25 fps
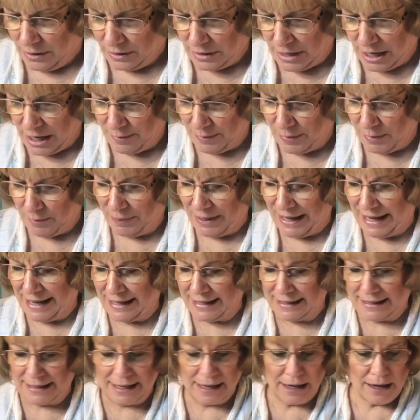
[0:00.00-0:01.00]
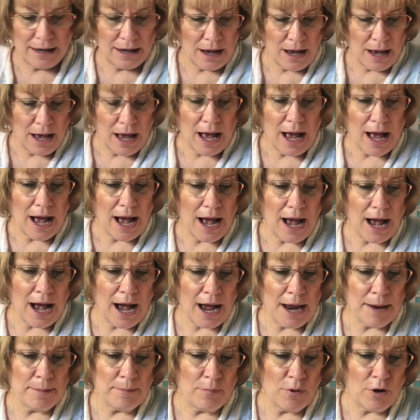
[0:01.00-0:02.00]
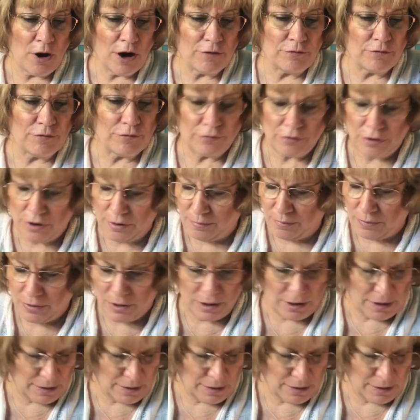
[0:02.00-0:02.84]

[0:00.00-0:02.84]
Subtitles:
diamond painting I bought from